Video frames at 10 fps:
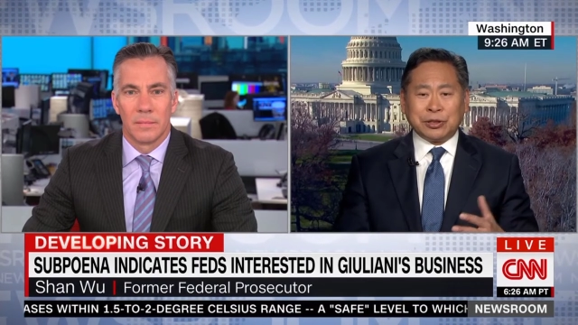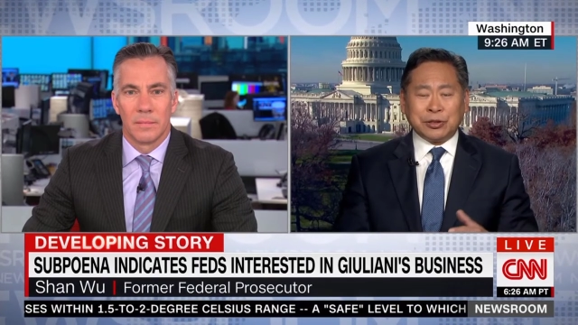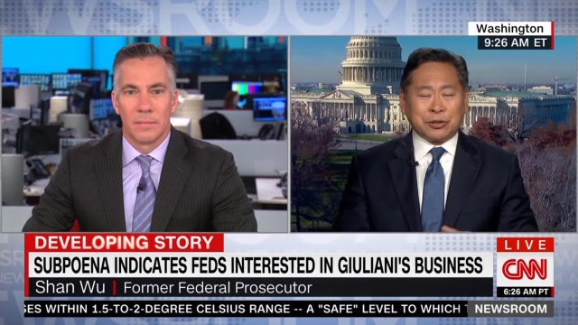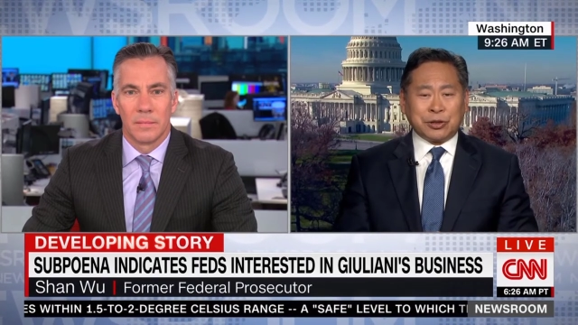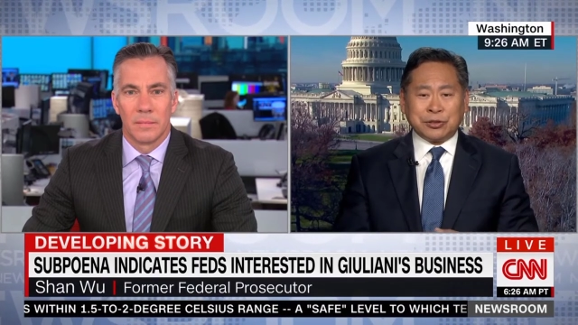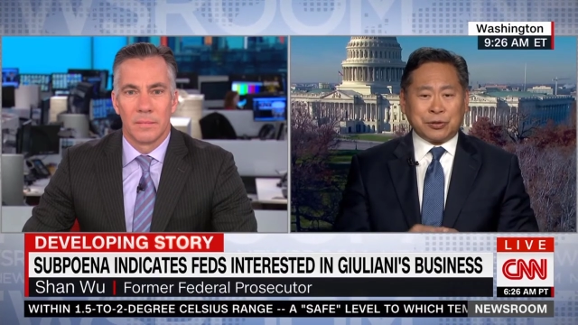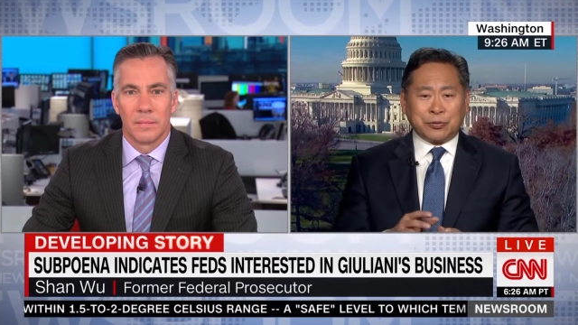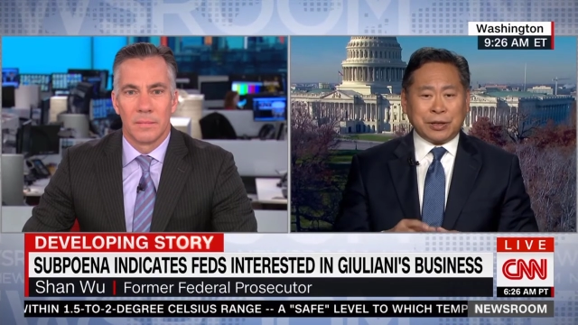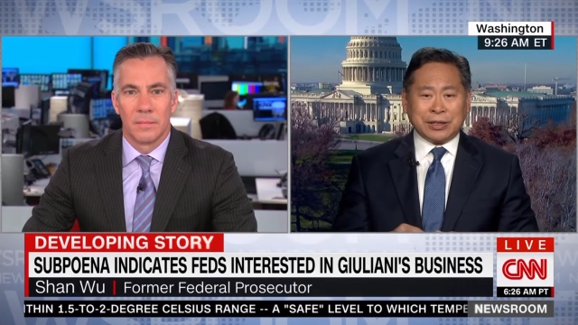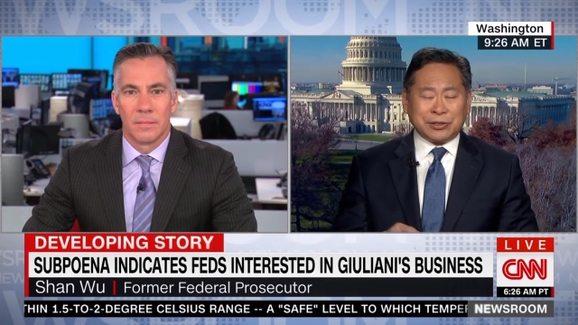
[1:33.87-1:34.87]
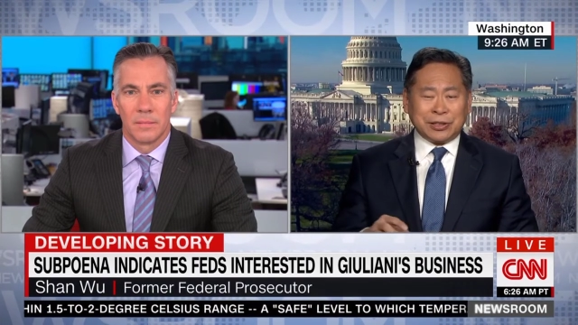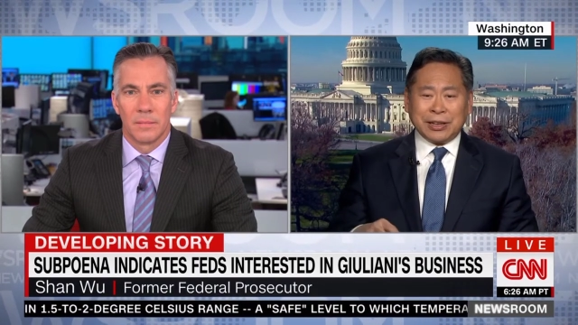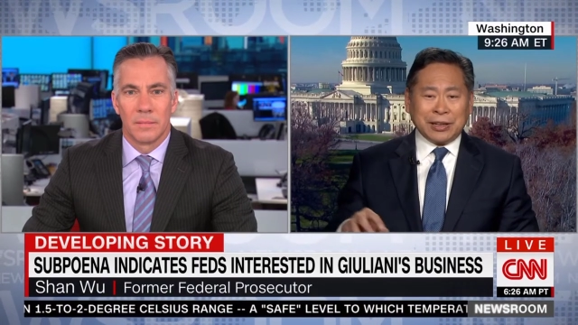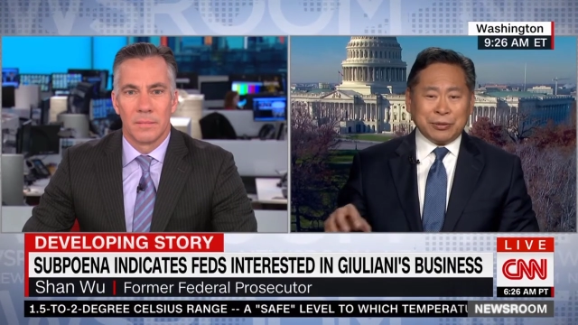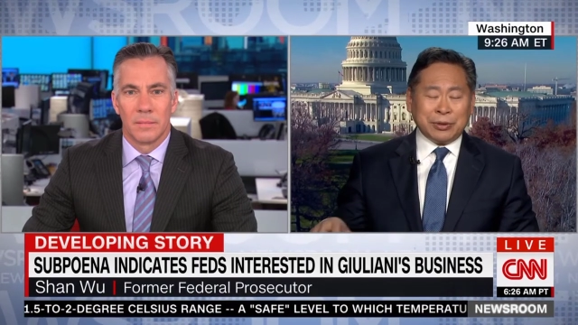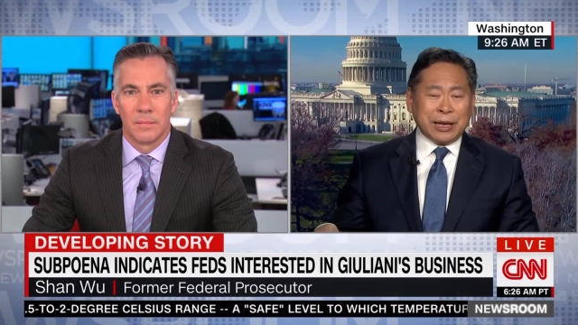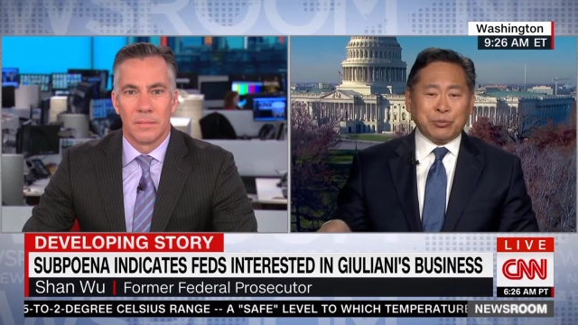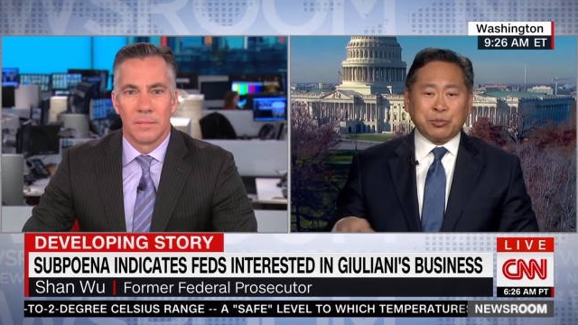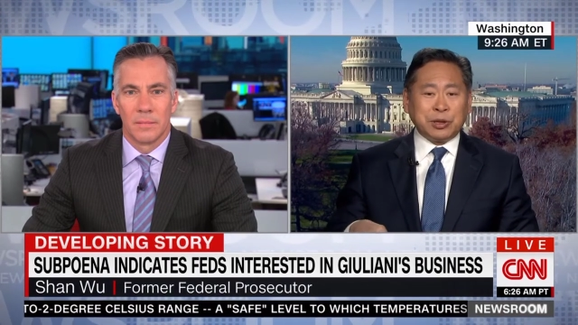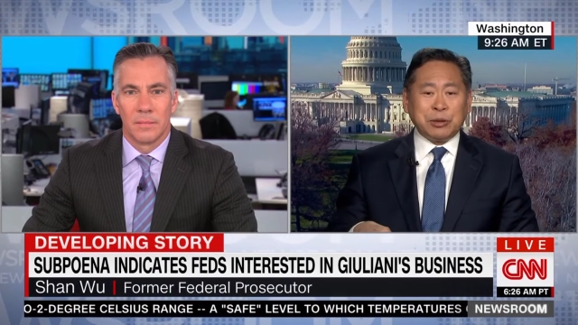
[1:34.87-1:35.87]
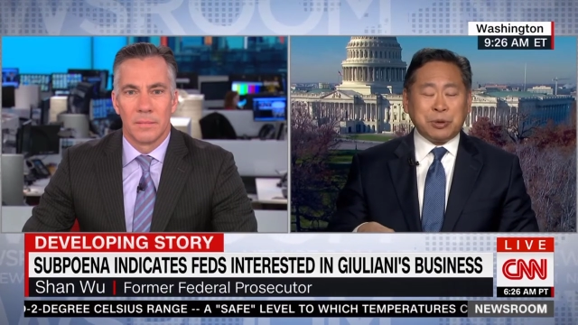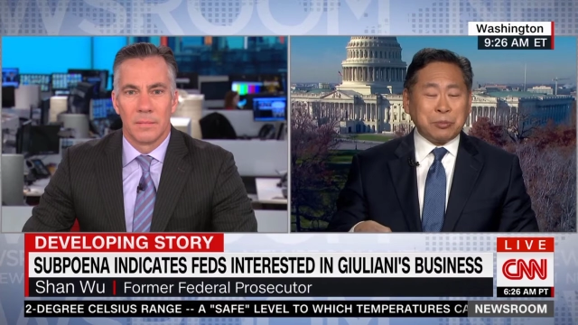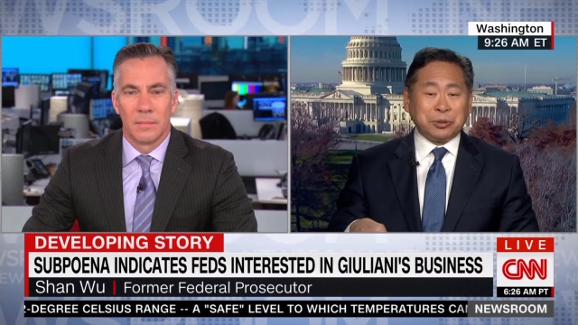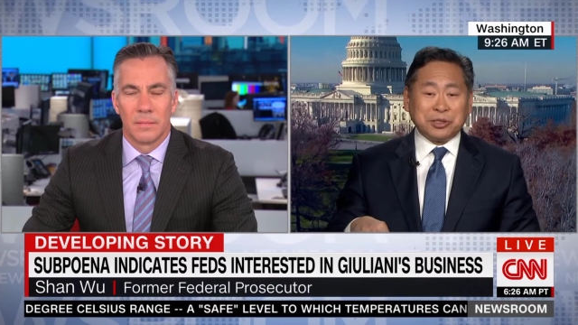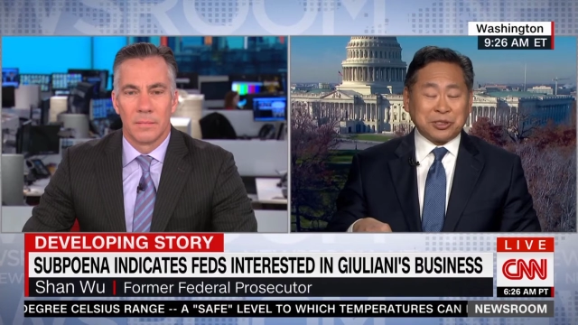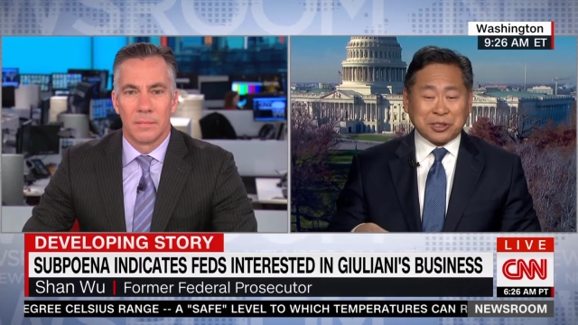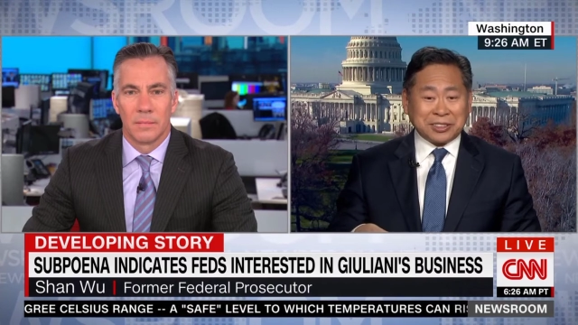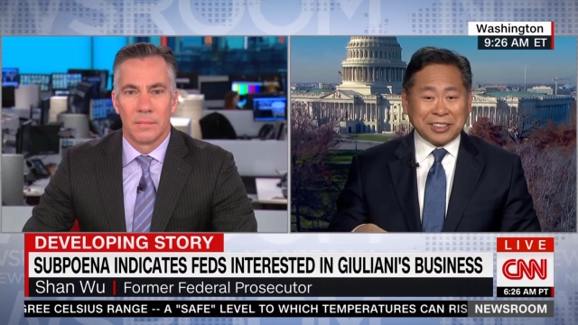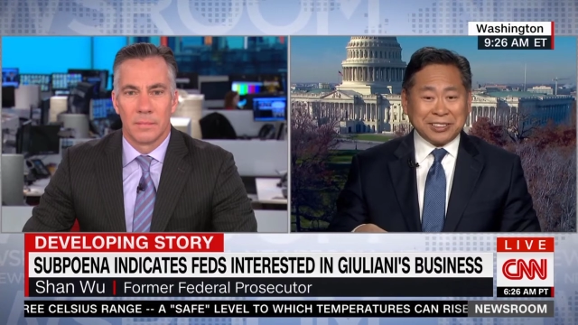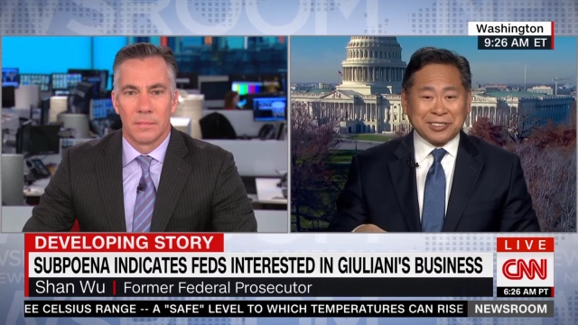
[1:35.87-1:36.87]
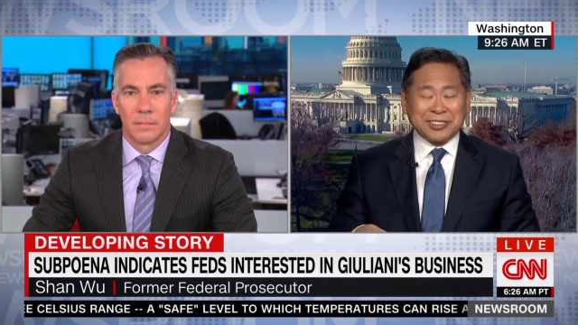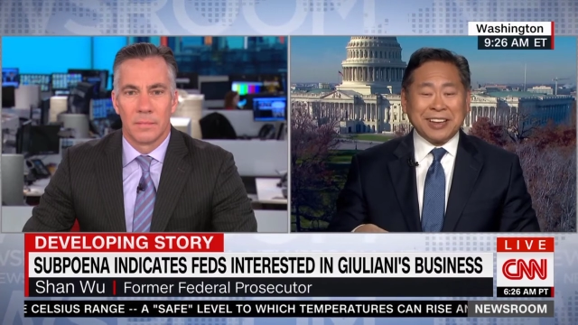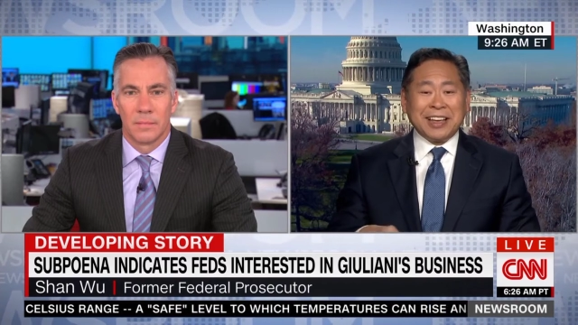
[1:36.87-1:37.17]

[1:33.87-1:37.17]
Speaker 1: He's always defense, names many people as his clients.